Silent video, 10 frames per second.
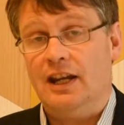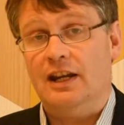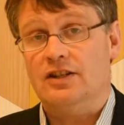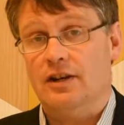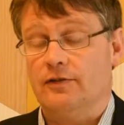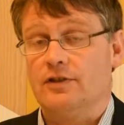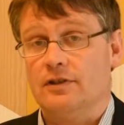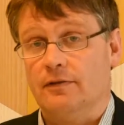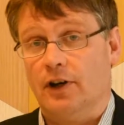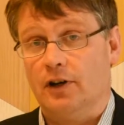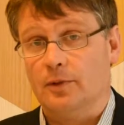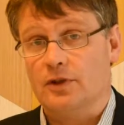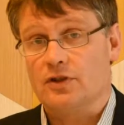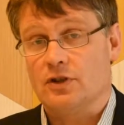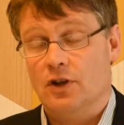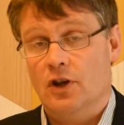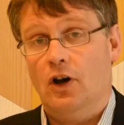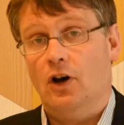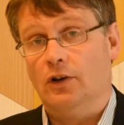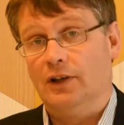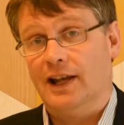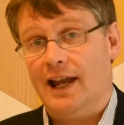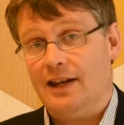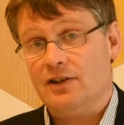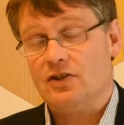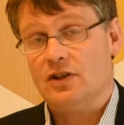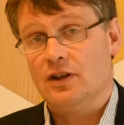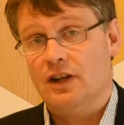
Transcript: in different environments, on land,